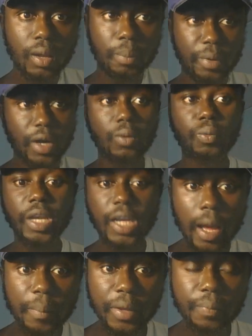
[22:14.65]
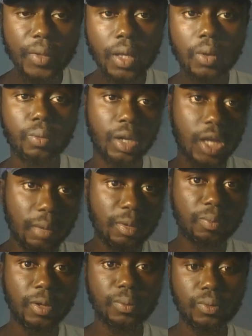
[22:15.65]
But we're coming. We're coming,
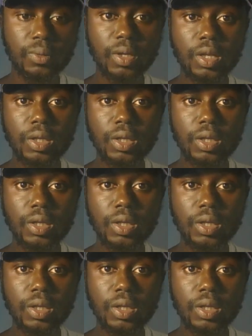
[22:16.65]
people.